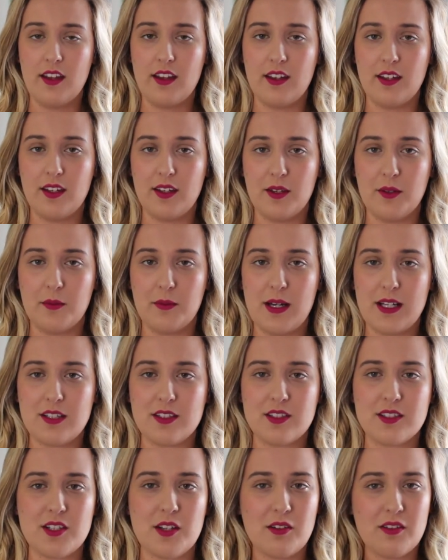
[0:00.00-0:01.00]
I
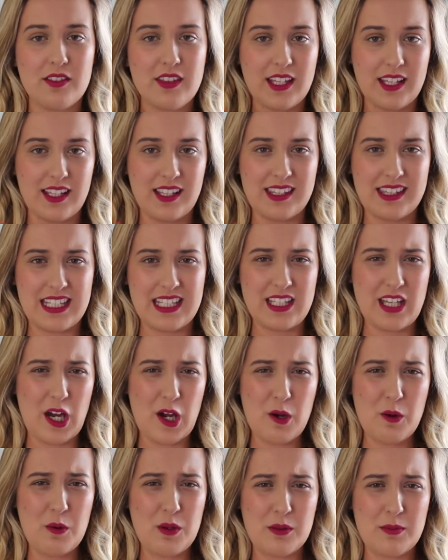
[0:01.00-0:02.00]
just don't think they
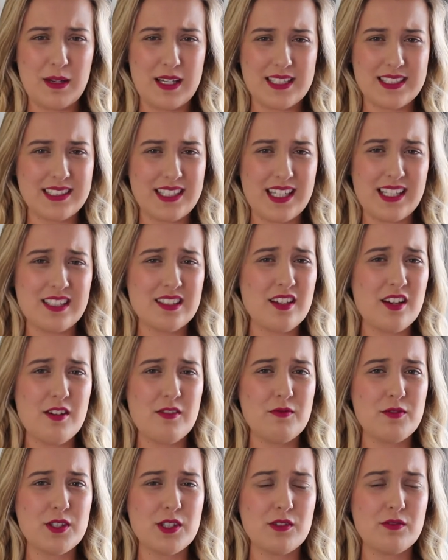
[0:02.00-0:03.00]
go with my skin
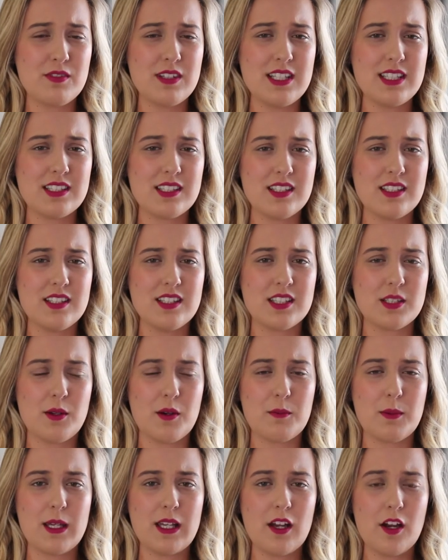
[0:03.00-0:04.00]
tone for some reason. So
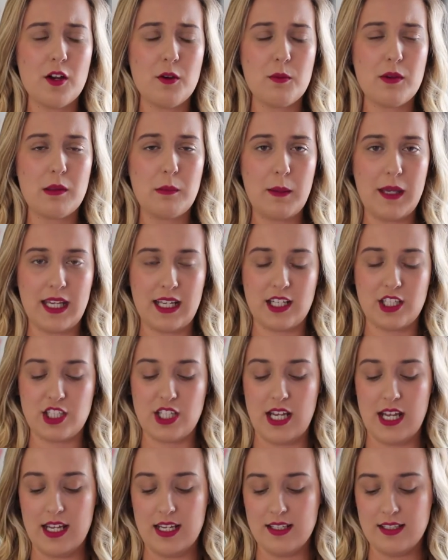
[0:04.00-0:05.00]
I've been going with pink
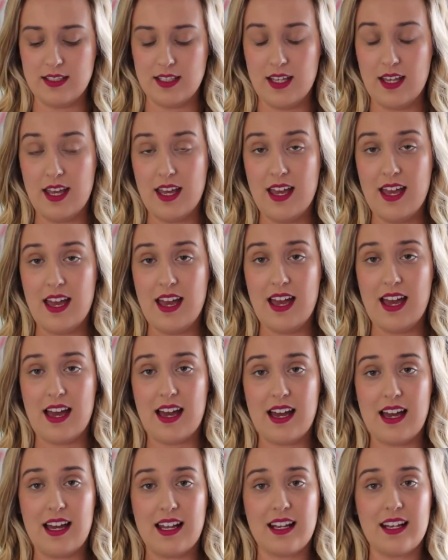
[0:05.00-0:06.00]
shades,
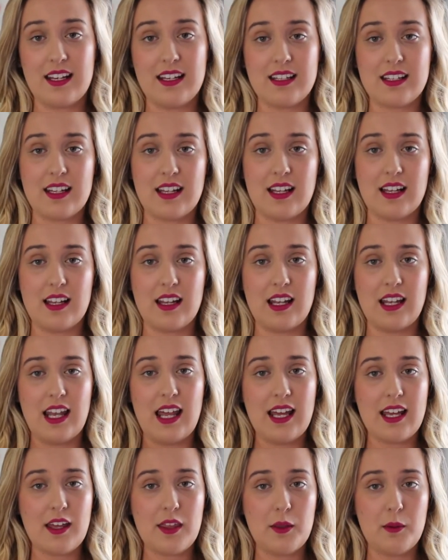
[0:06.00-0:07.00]
and
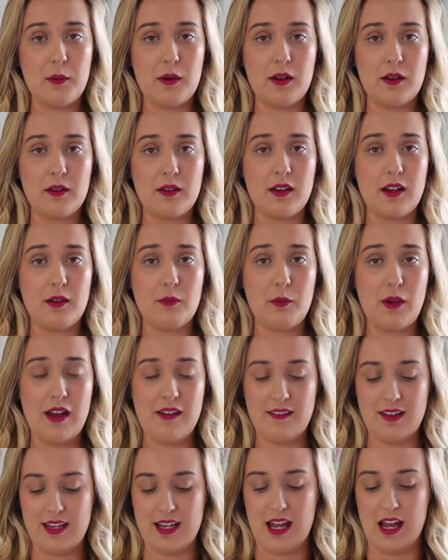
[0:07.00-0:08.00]
like the one I'm
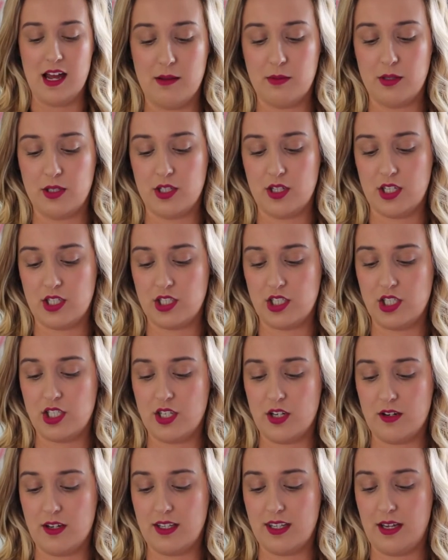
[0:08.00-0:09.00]
wearing I'm going to actually
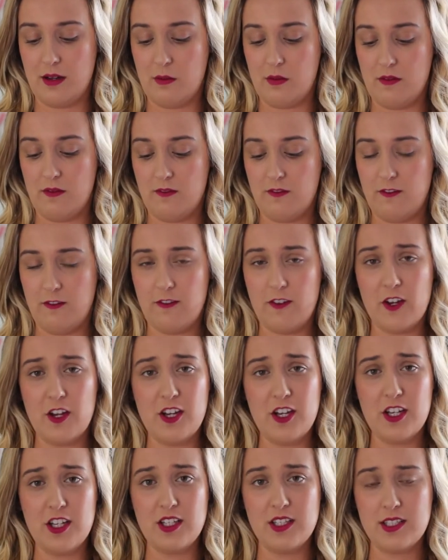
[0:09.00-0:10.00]
show you that one
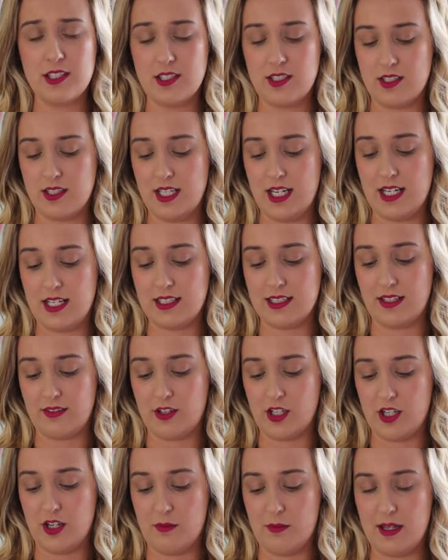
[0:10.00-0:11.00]
first, seeing as I've
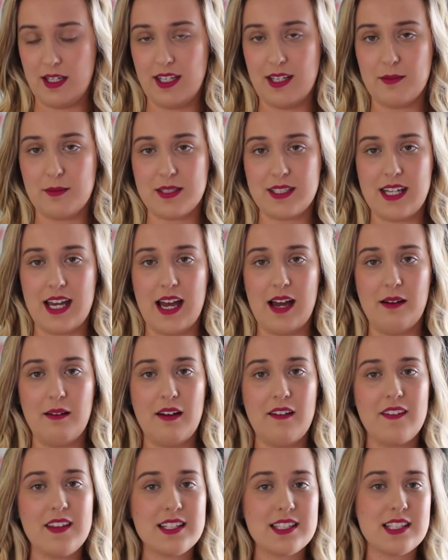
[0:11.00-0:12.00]
got it on my lips now.
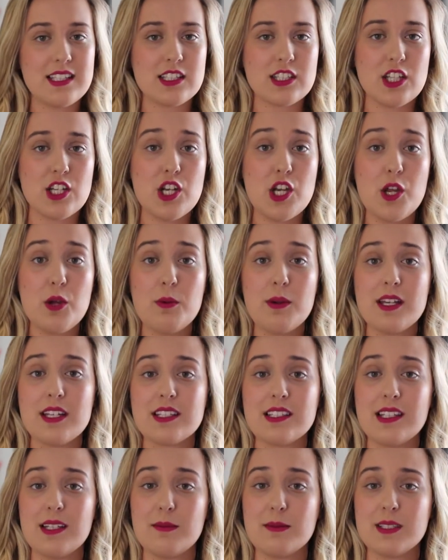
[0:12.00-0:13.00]
And this is the
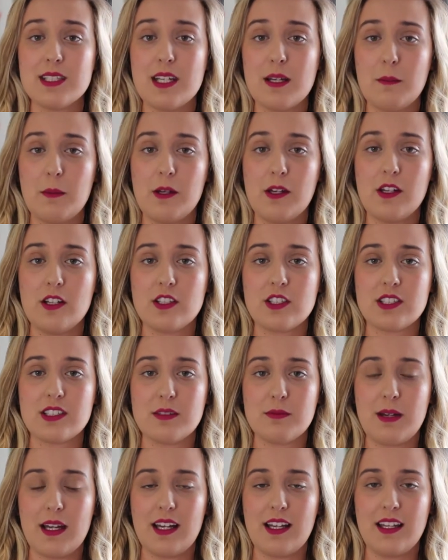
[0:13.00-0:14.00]
newest lipstick purchase
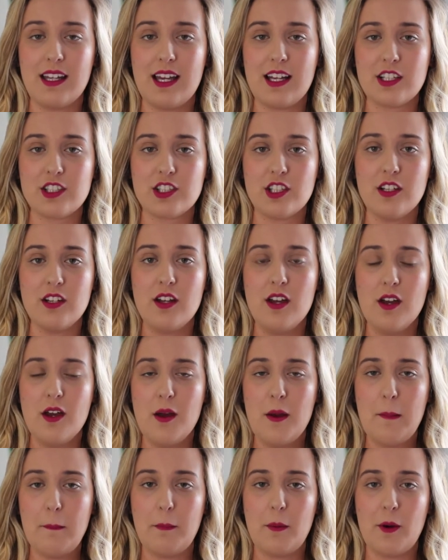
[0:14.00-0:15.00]
in my collection,
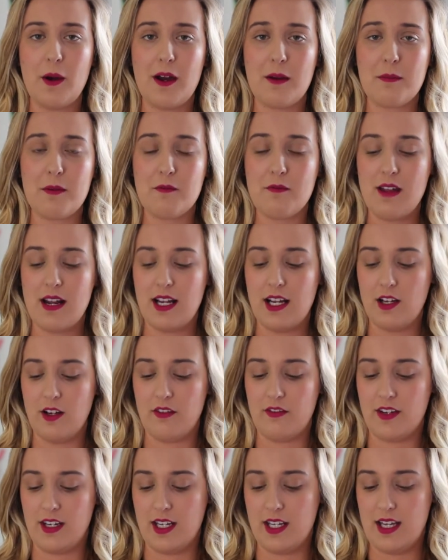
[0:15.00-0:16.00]
but I've been really
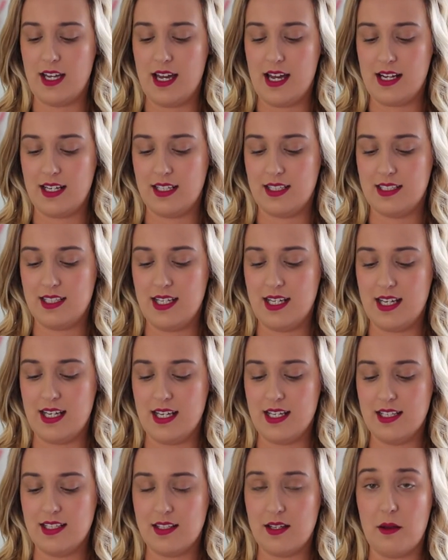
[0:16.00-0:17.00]
loving it, and it
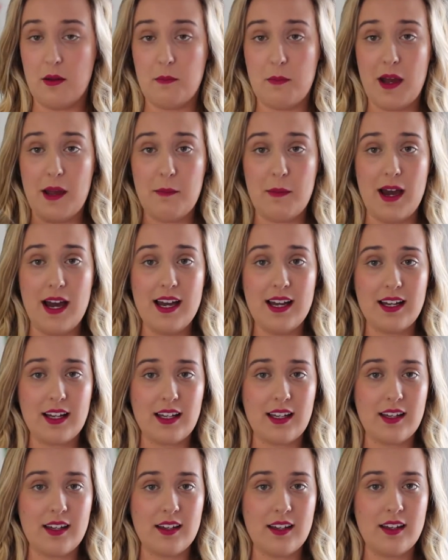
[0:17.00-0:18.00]
is by
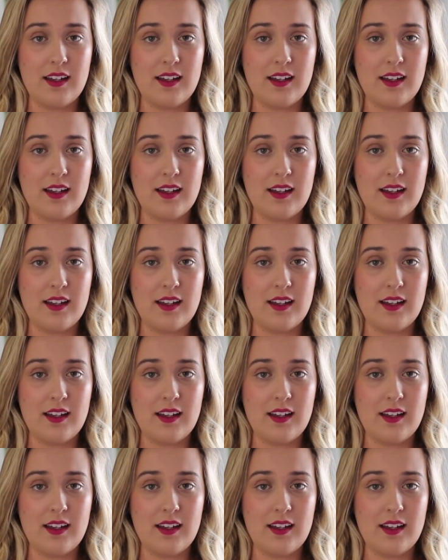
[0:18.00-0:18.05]
MAC,